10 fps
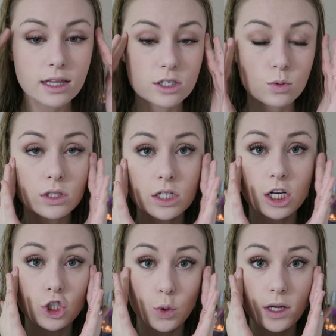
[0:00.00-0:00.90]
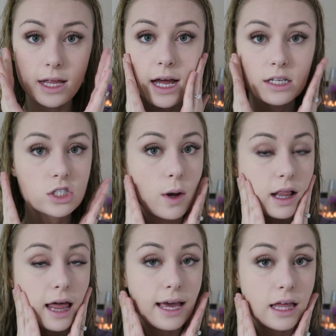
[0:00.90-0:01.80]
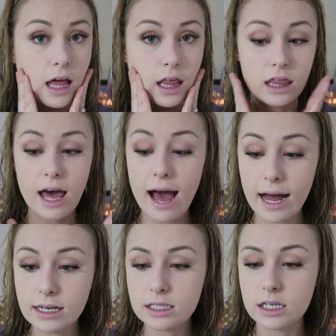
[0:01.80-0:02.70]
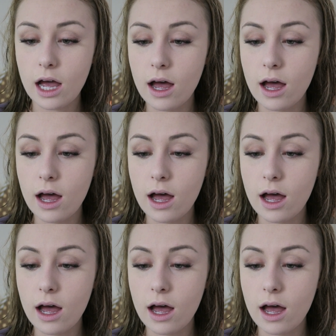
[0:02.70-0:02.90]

This one's not doing that, so I like that.